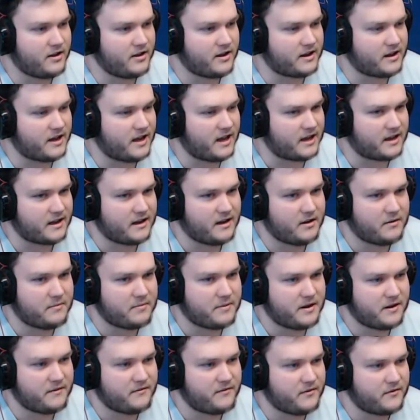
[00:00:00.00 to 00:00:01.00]
Oh yeah, I can't.
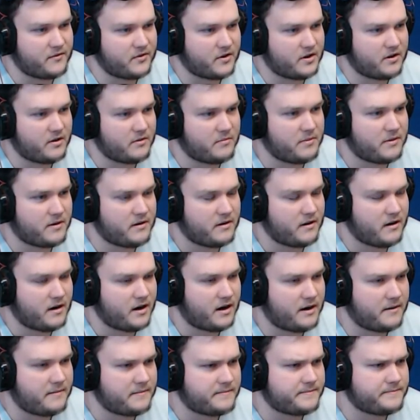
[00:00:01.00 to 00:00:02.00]
Grenade. Open
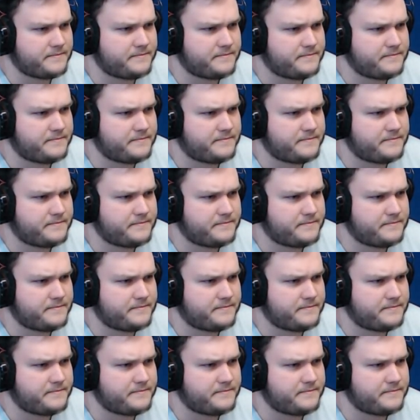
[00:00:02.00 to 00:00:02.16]
open.